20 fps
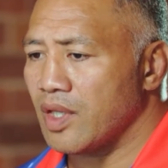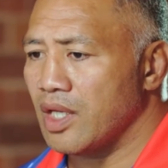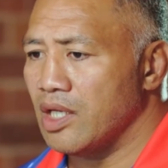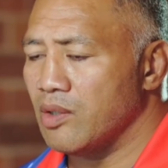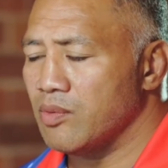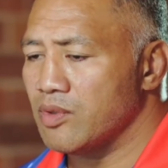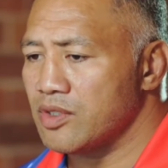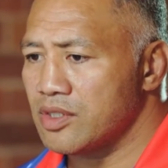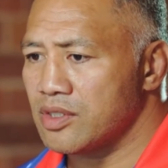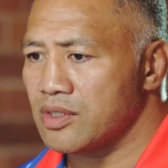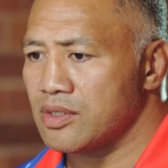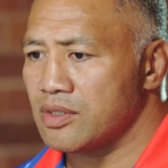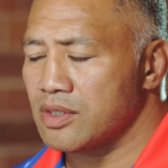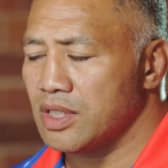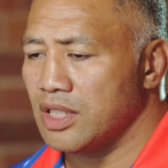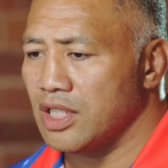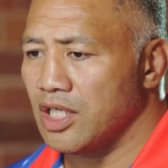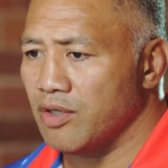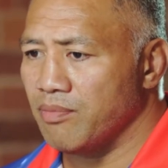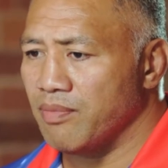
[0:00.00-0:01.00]
it
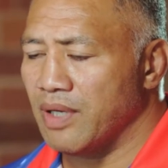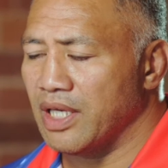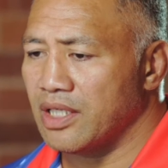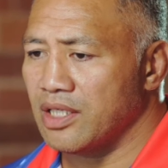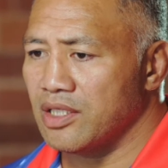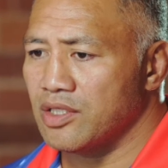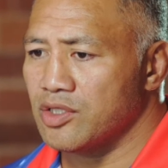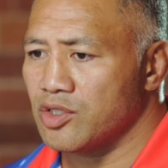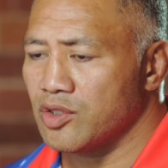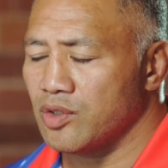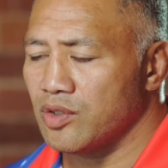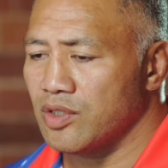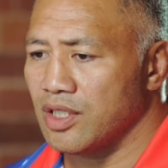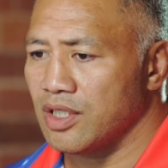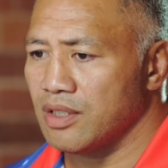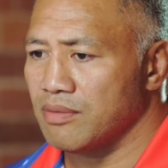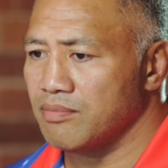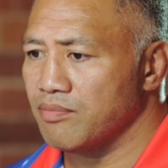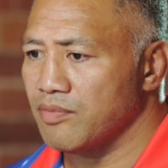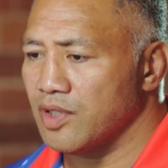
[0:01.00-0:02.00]
was, you know, making to
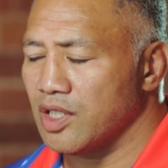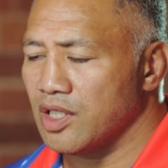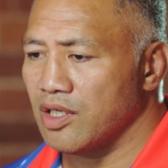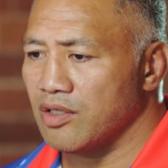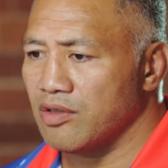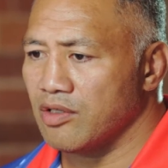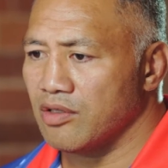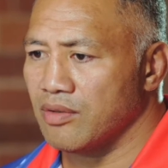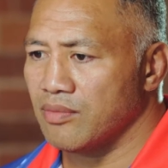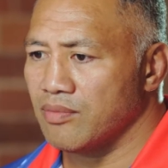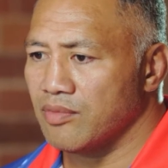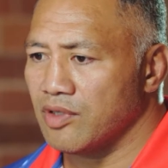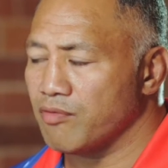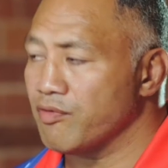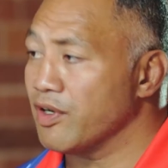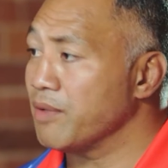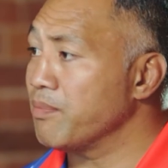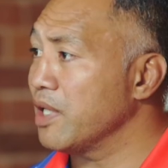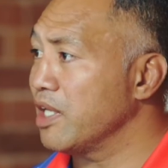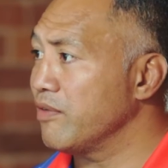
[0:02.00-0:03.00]
the, you know, the
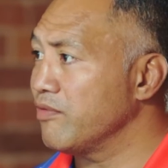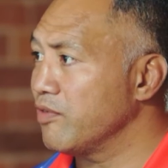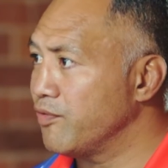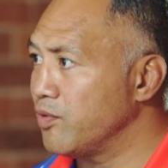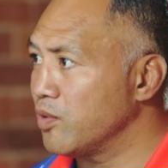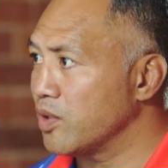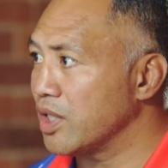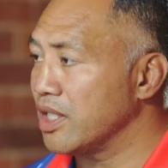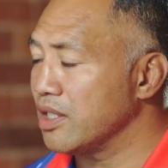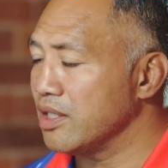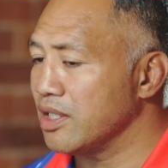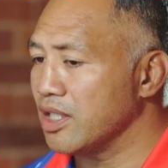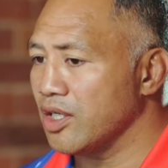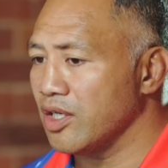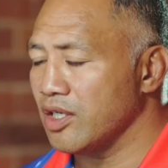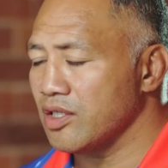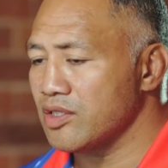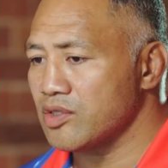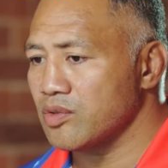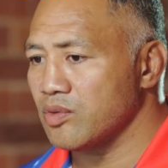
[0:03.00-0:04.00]
rep level footy, you
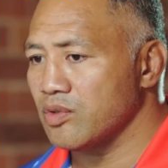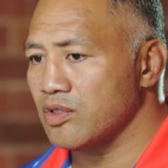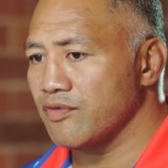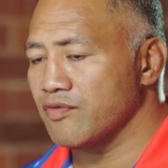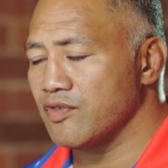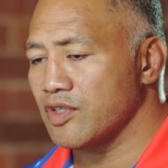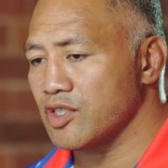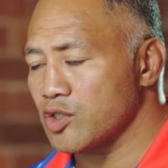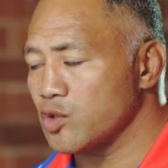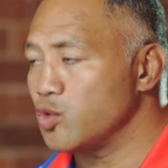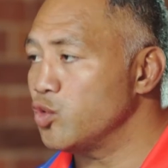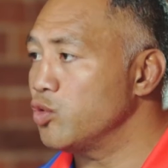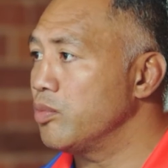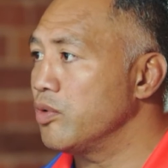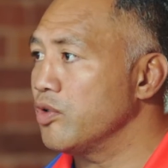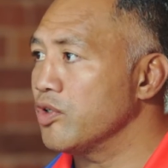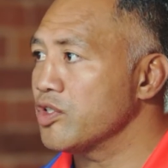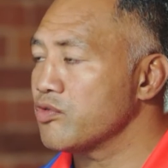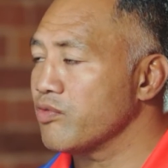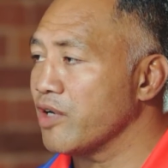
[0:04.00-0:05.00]
know, sort of the
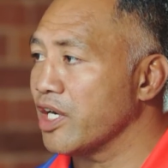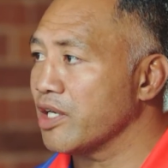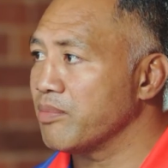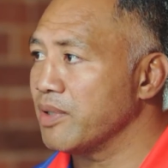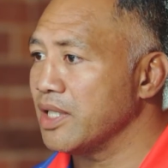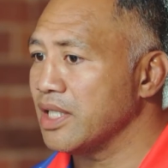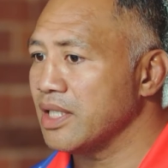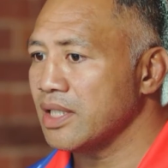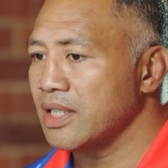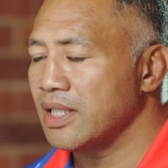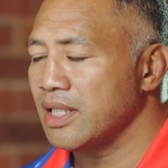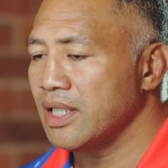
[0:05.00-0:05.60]
schoolboys rugby,